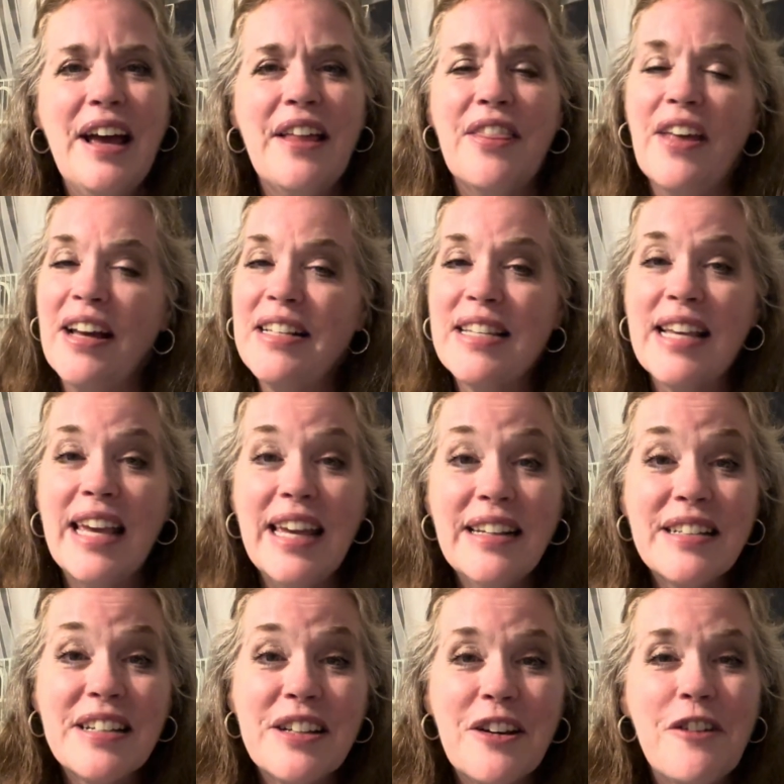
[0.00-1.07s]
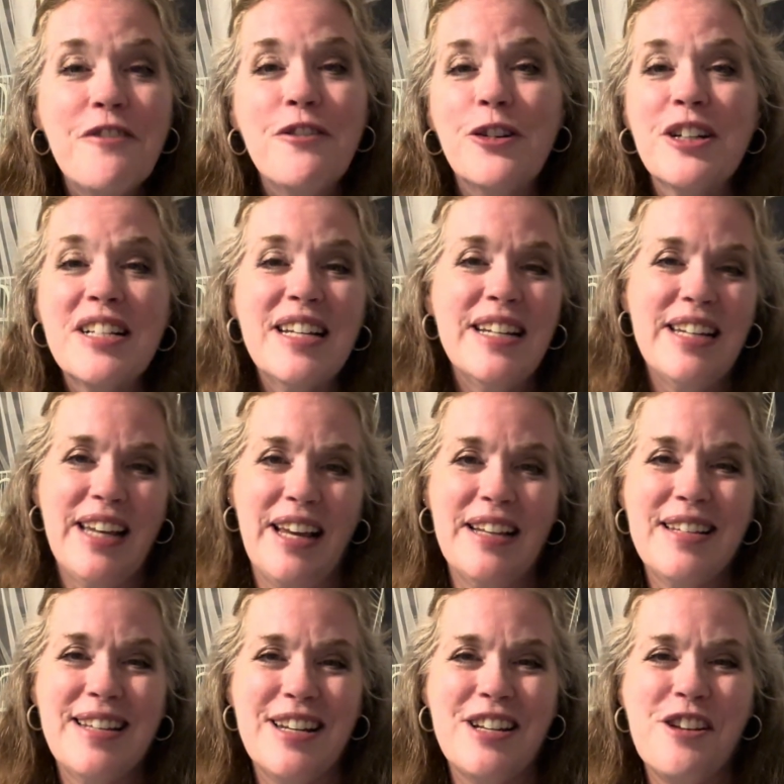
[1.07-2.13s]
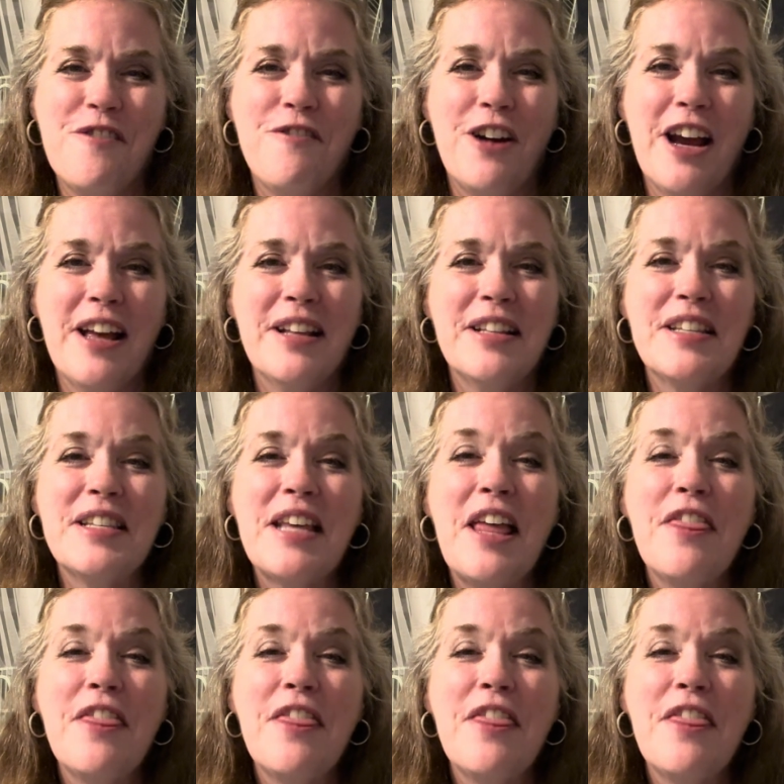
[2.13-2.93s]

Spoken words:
That's it for today, Stitchy friends.